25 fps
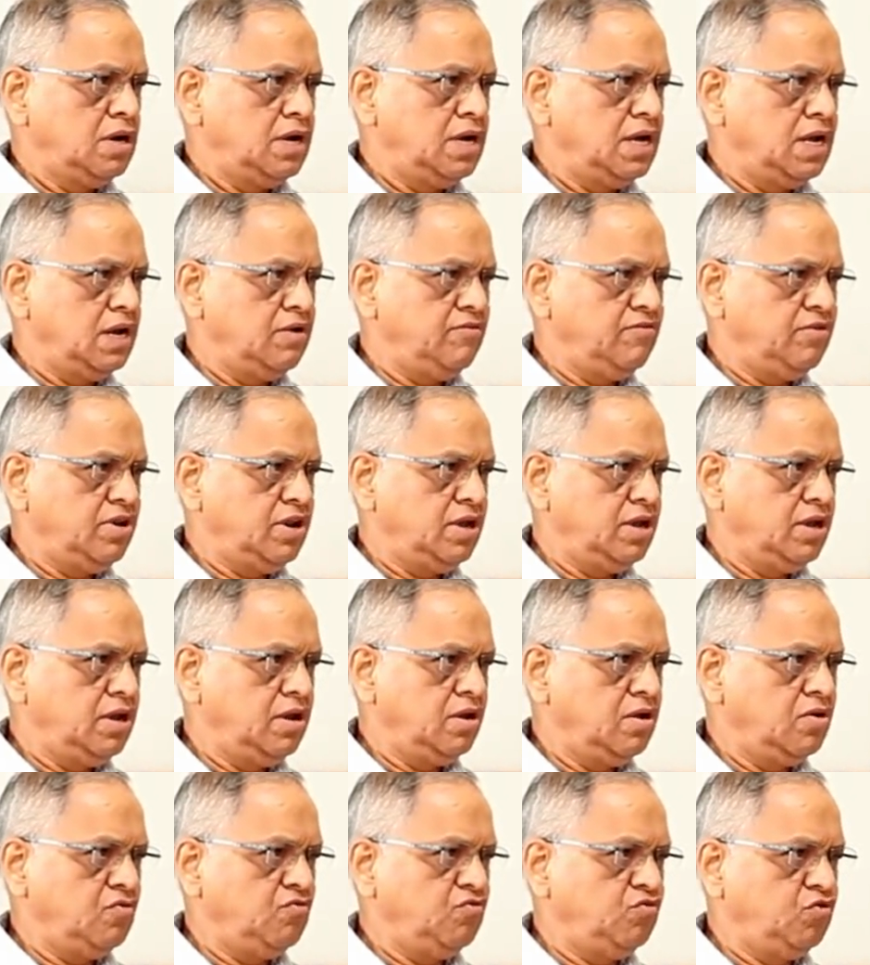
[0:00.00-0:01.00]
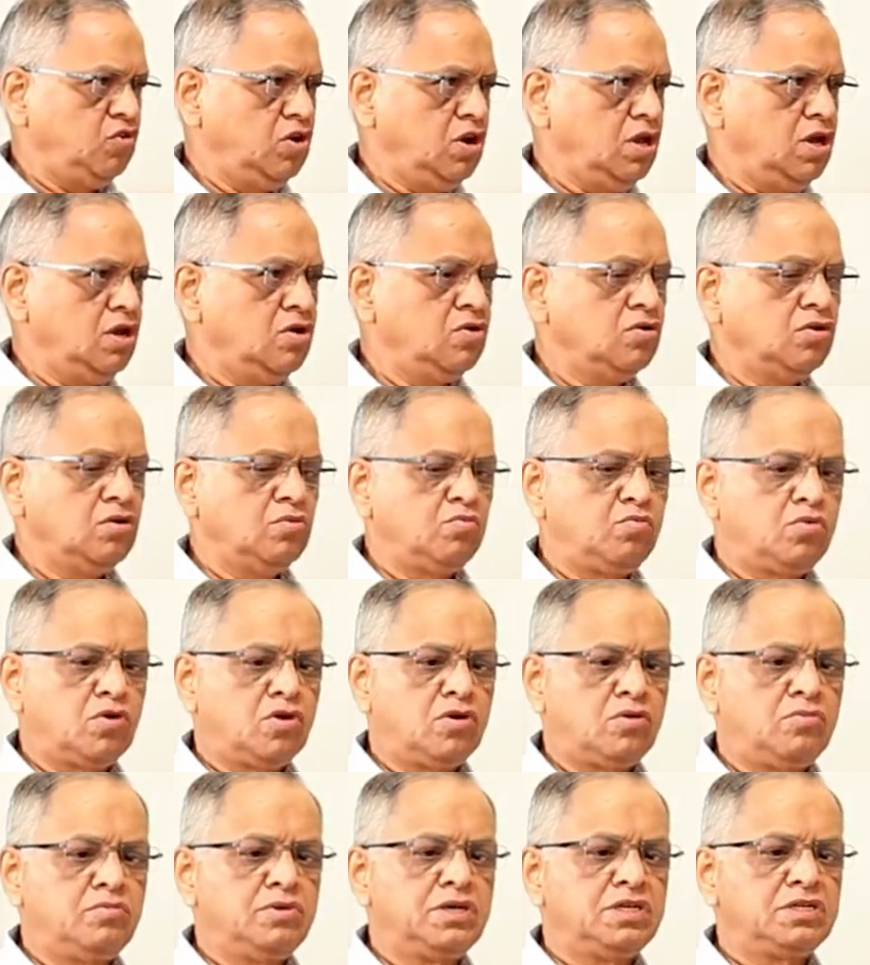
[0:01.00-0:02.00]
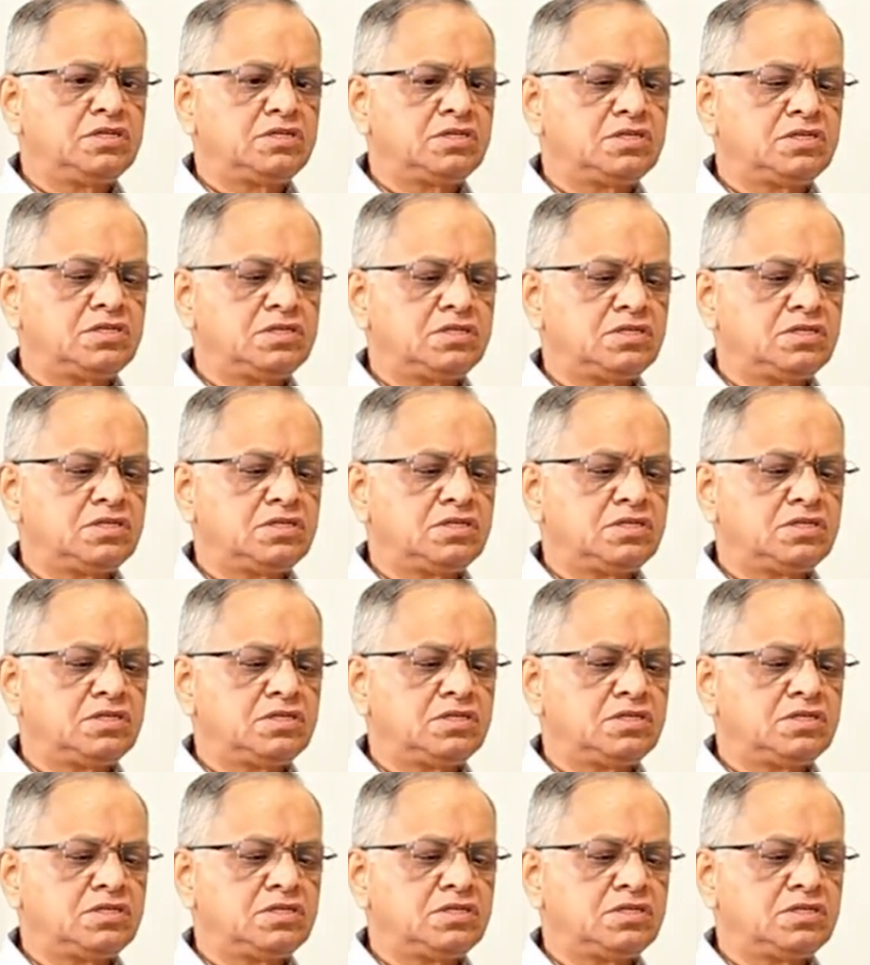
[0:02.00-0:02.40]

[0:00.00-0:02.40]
delivering fully on the promise,